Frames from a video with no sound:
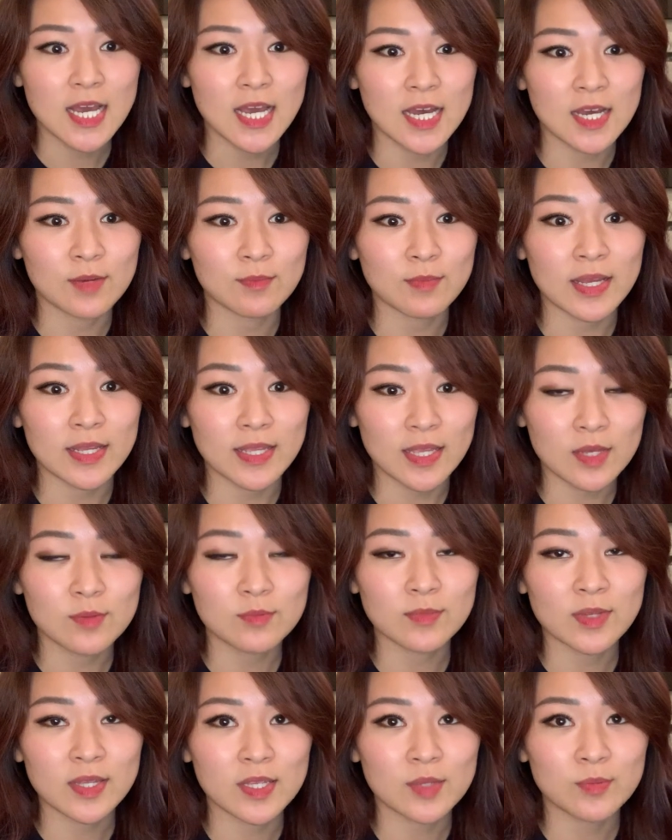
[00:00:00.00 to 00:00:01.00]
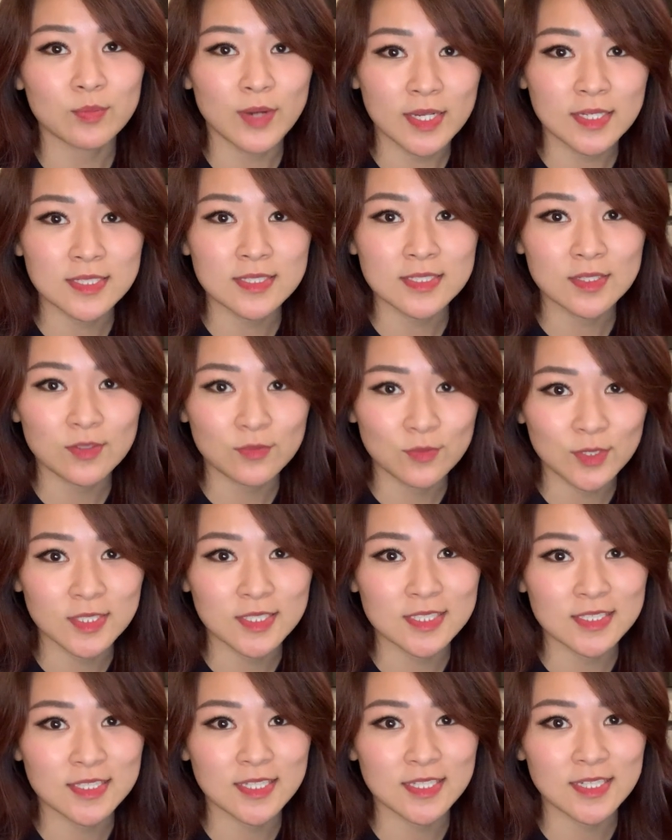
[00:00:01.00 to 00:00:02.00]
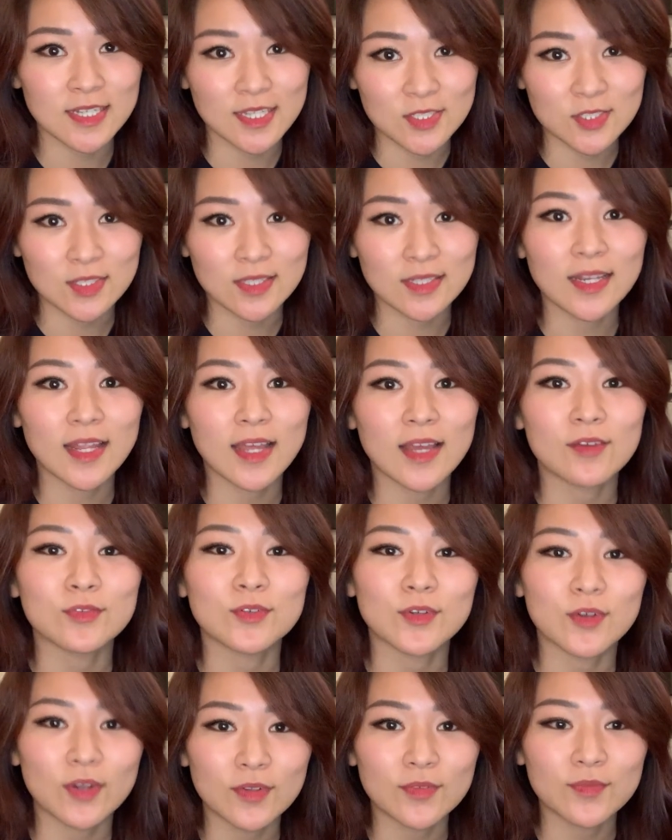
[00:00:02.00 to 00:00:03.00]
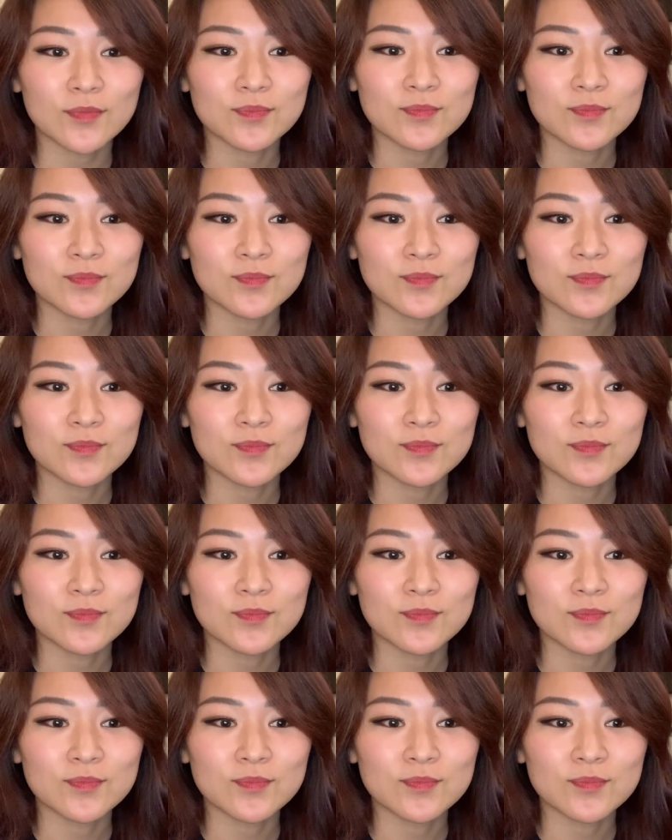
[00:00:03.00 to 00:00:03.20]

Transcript: I am a practicing real estate agent after all.